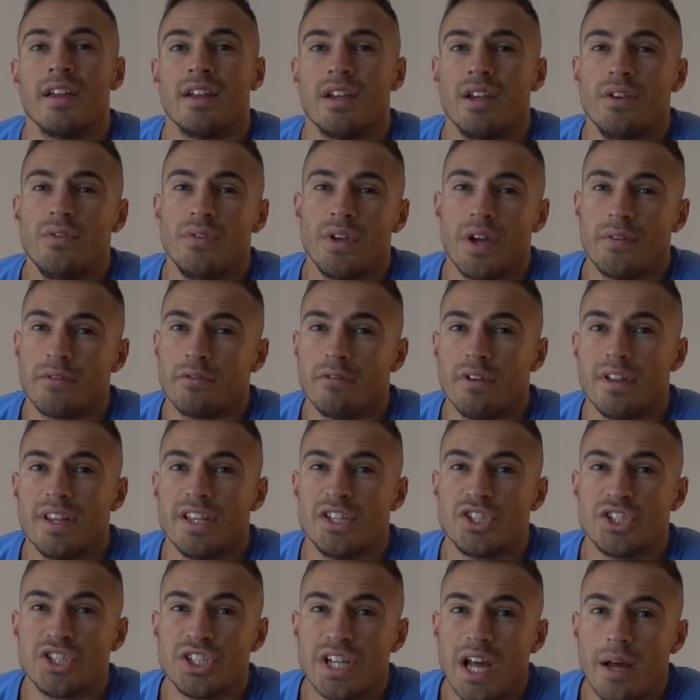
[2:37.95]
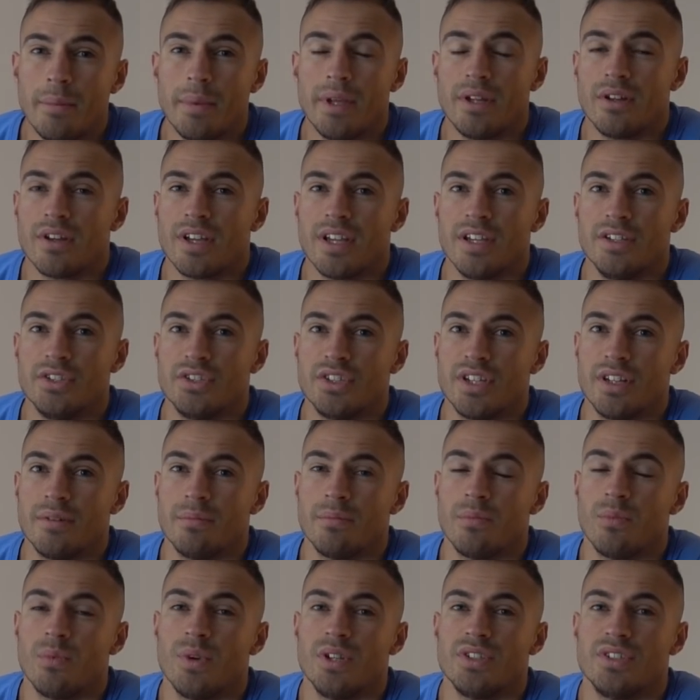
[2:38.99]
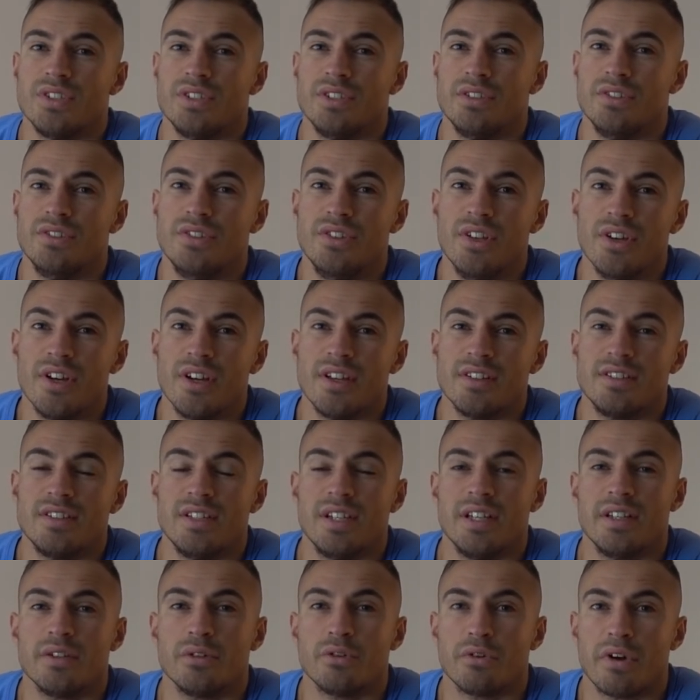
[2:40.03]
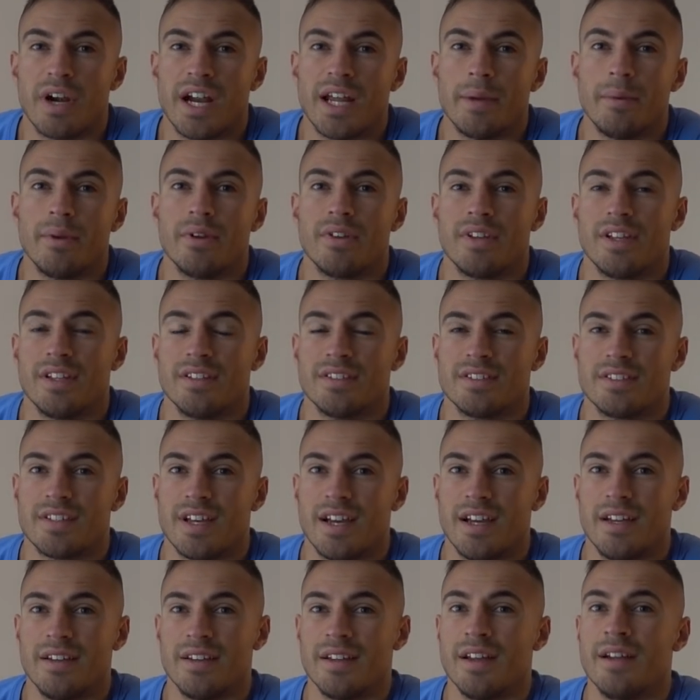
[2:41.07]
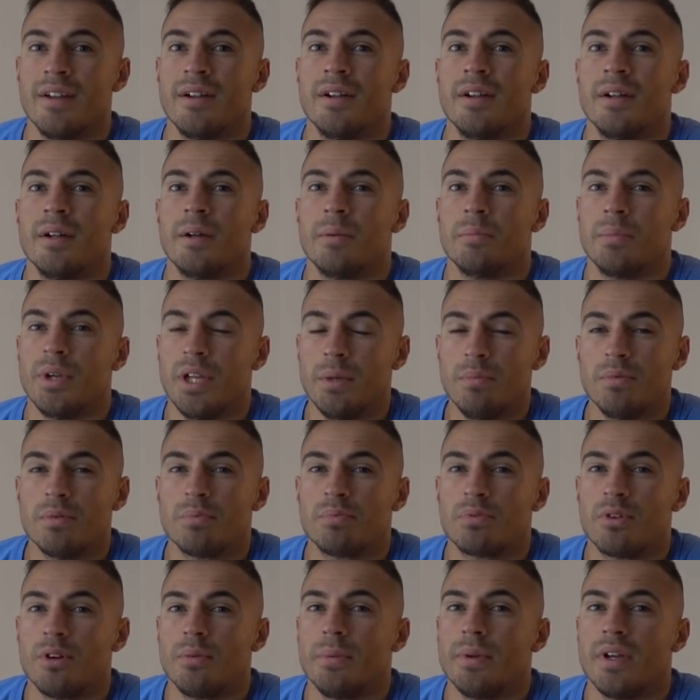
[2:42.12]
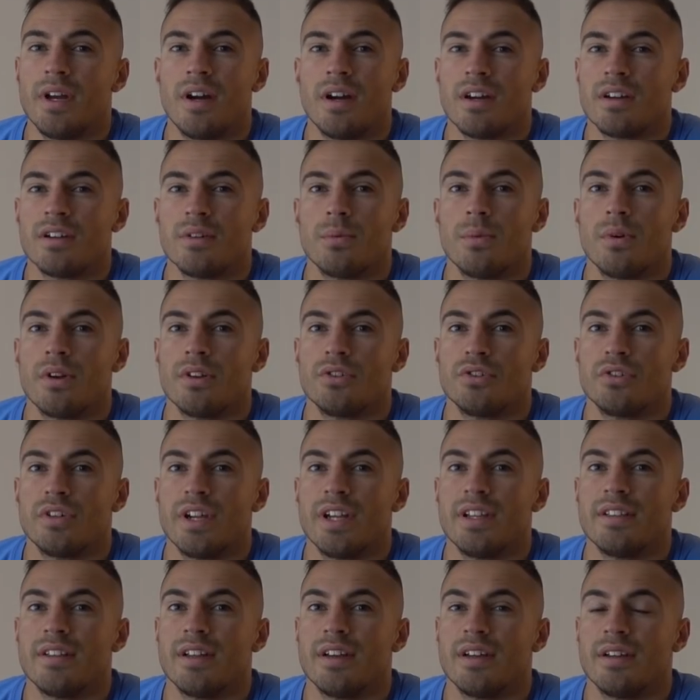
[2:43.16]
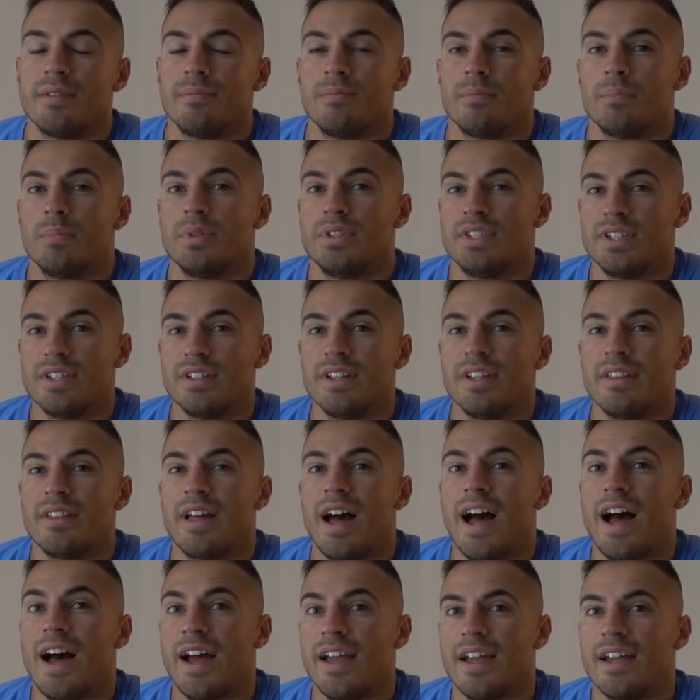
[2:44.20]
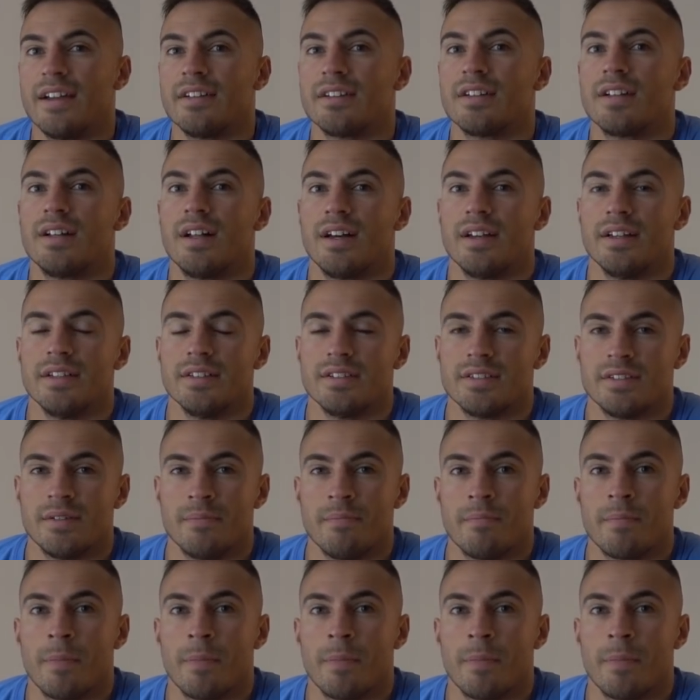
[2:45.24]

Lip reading: If you have a really shabby looking gym which is dirty and grimy on the inside, people probably aren't going to want to train there, particularly the high-end clients.